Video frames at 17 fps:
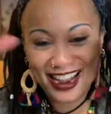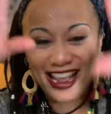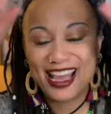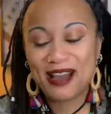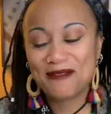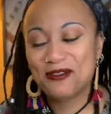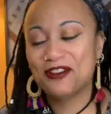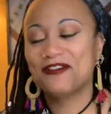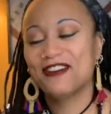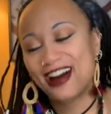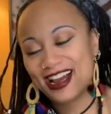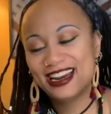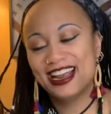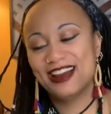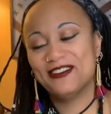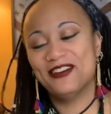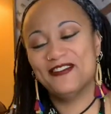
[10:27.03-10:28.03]
Happy Friday,
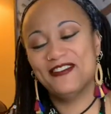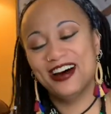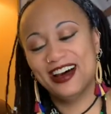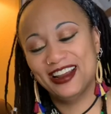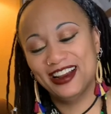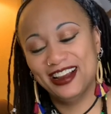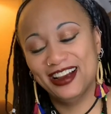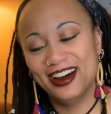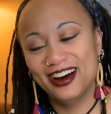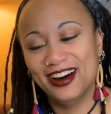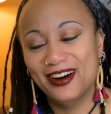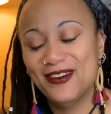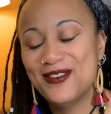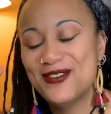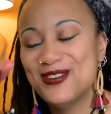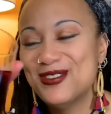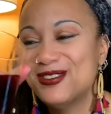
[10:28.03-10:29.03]
everybody, y'all.
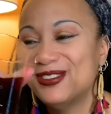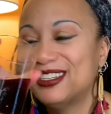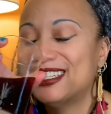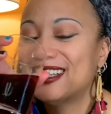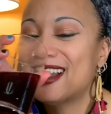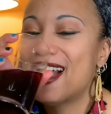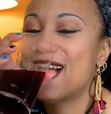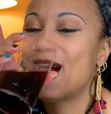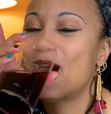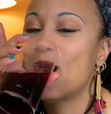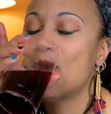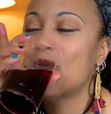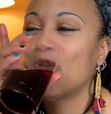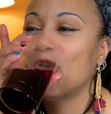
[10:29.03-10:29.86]
Woo, child.